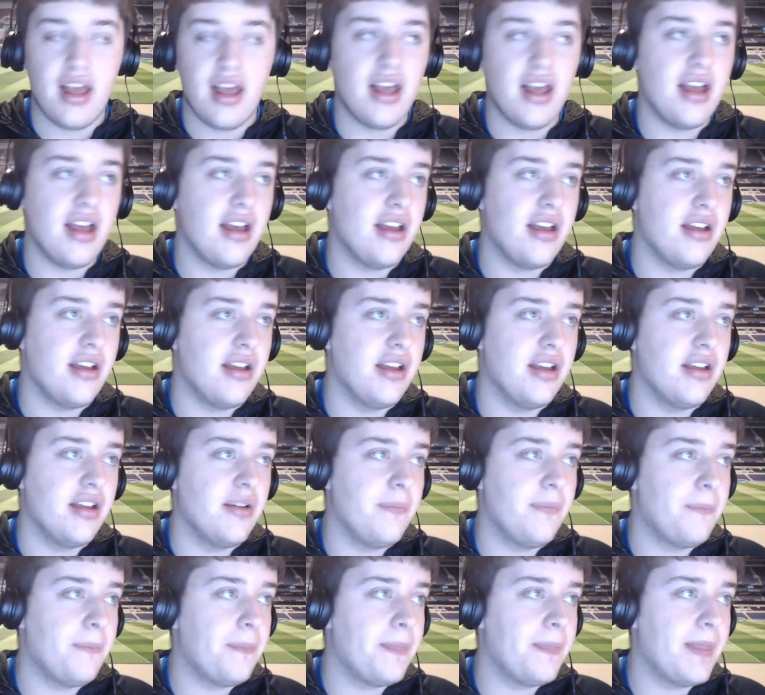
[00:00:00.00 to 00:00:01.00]
Uh,
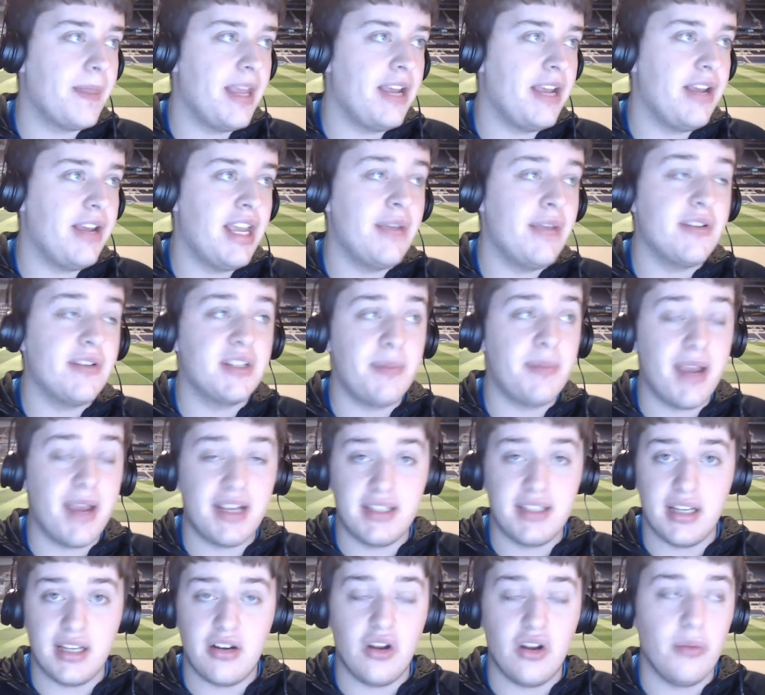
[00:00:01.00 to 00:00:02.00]
he, he
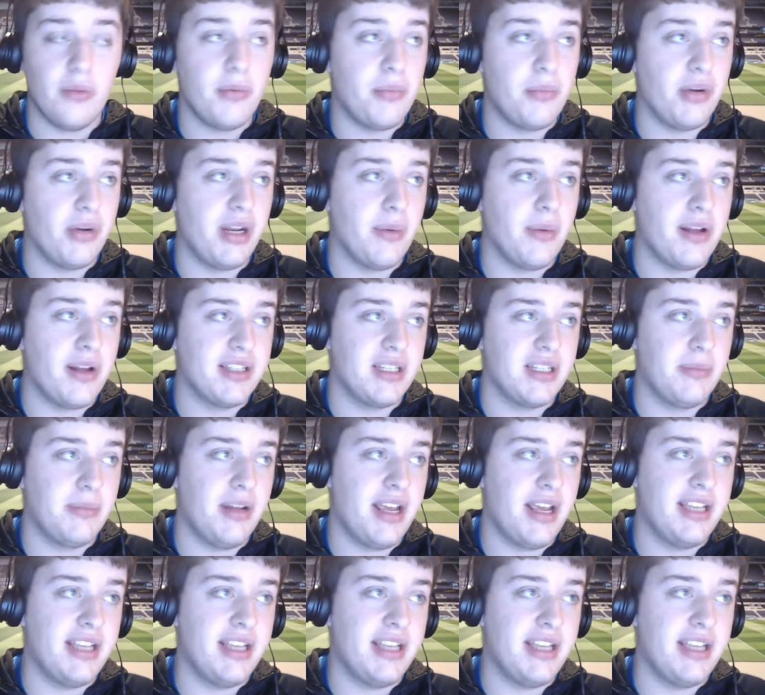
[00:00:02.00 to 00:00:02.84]
respects the club, but he wants to play.